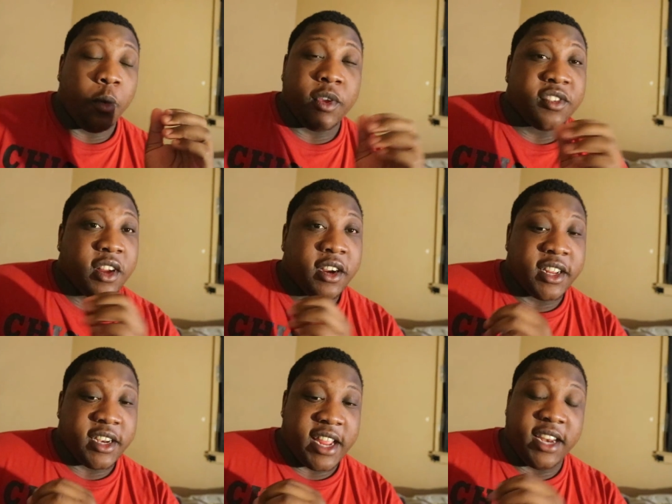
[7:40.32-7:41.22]
we
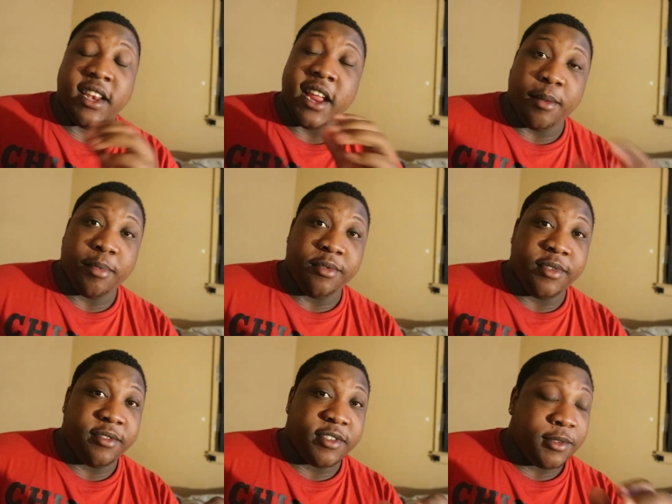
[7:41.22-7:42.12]
started dating April
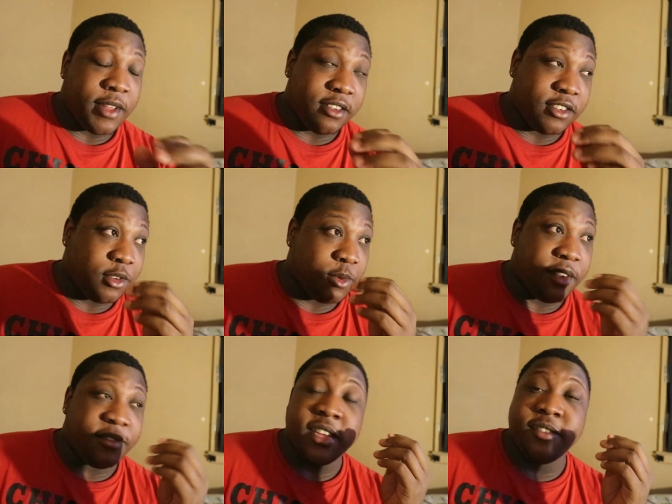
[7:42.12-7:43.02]
5th,
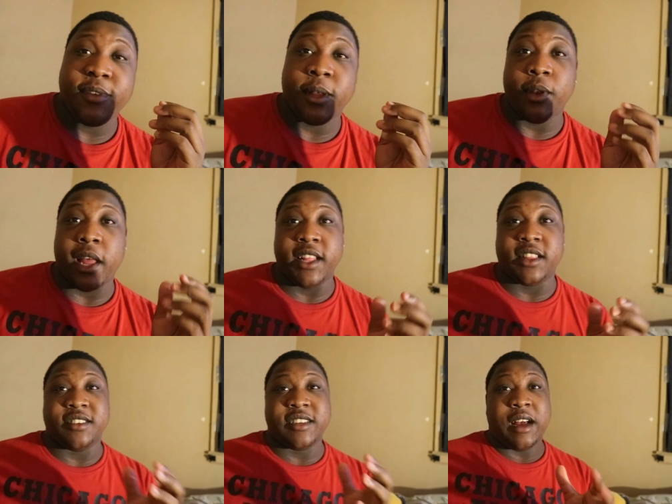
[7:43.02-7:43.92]
2012. It felt
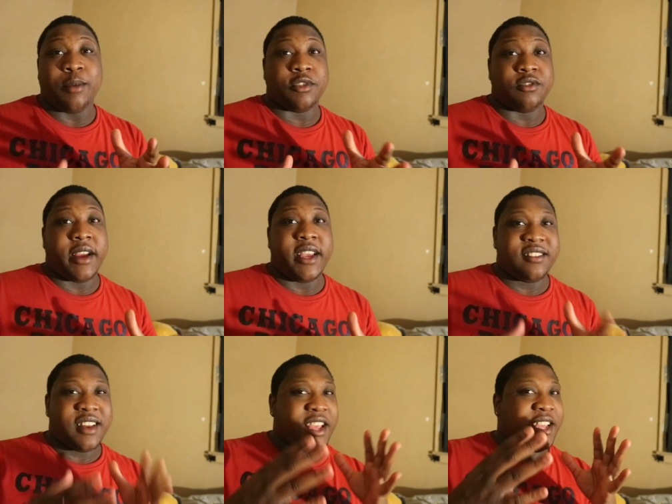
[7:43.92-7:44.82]
like the time was right.
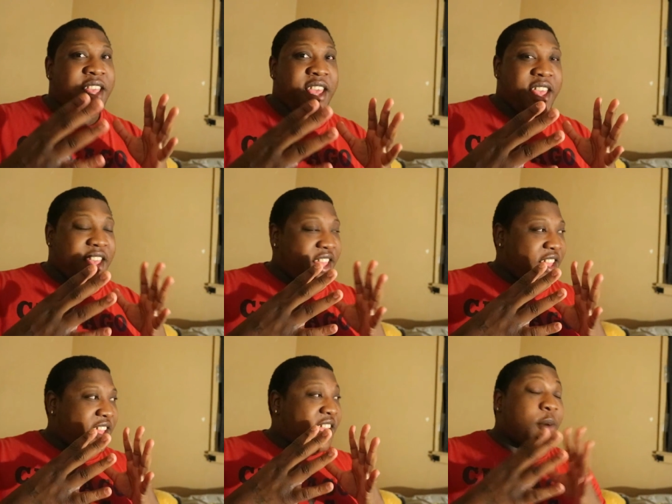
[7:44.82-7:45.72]
It's like,
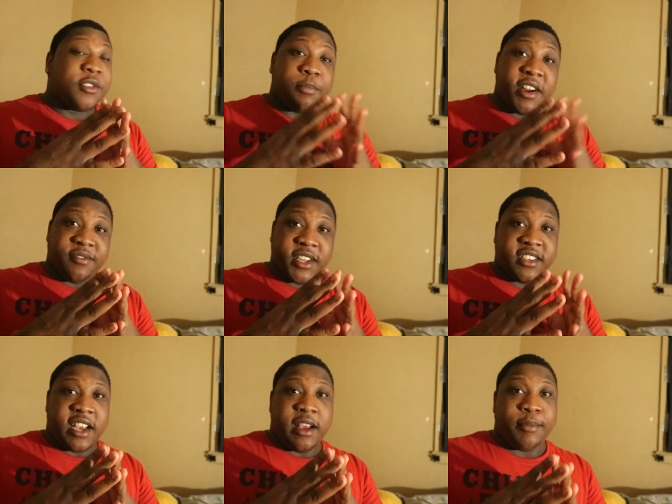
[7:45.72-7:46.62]
it was
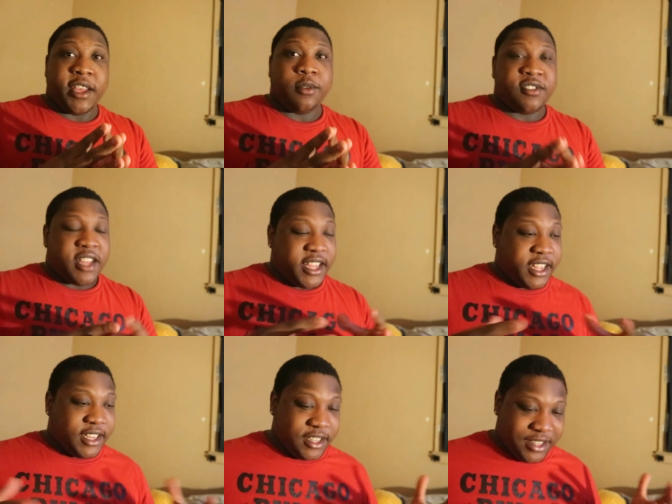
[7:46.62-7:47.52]
perfect timing. It was like
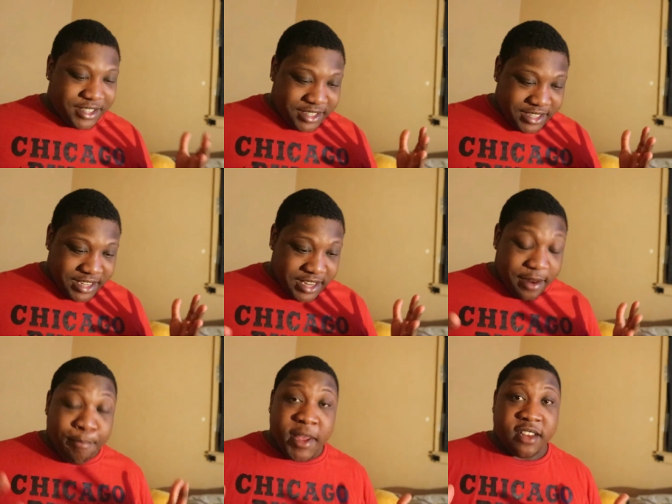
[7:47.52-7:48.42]

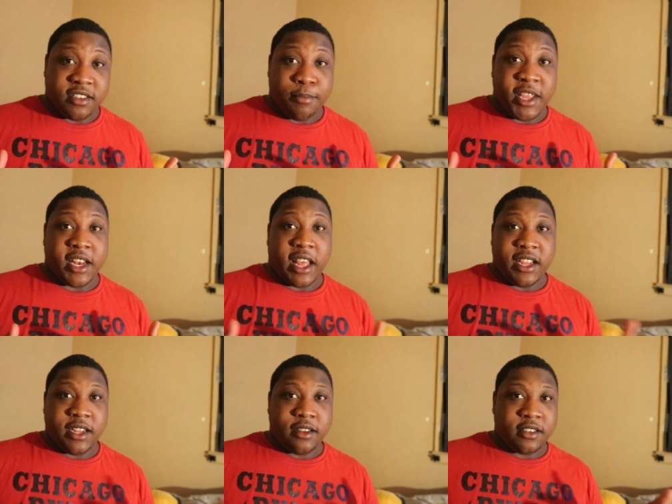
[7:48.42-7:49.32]
meant to be
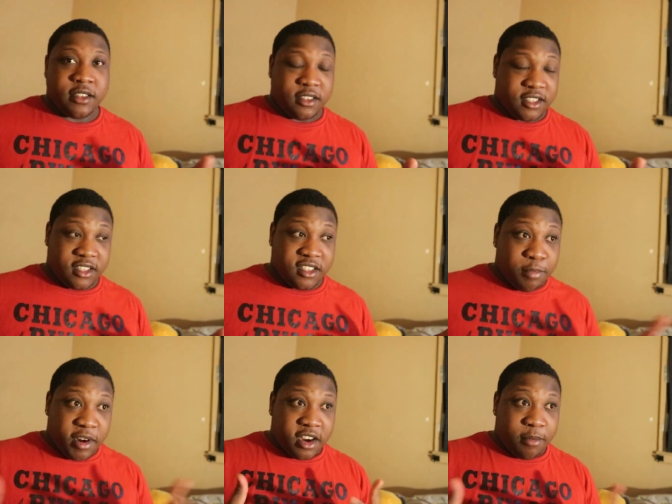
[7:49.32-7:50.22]
like
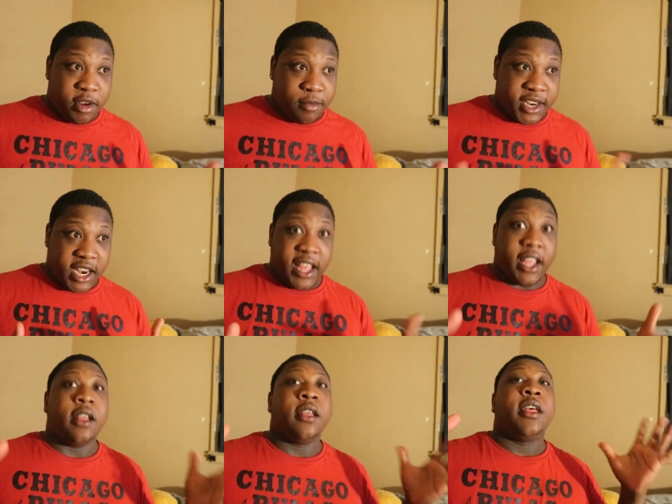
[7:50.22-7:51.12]
spur of the moment,
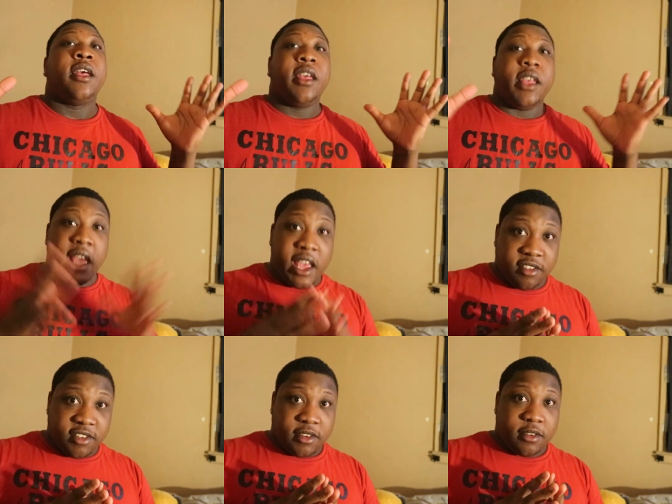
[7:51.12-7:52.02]
like,
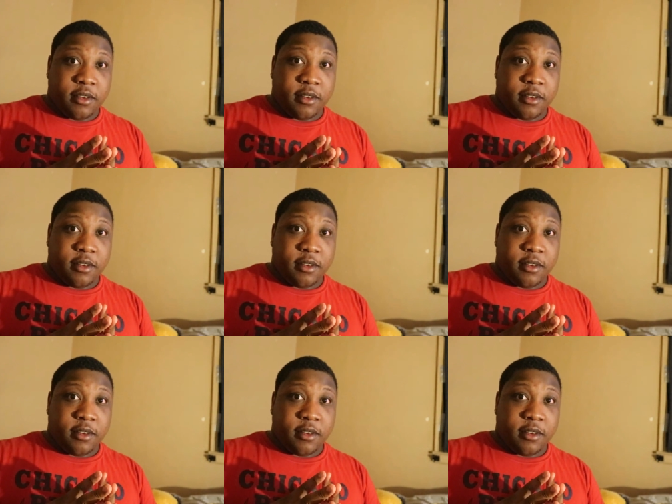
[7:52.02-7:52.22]
yes,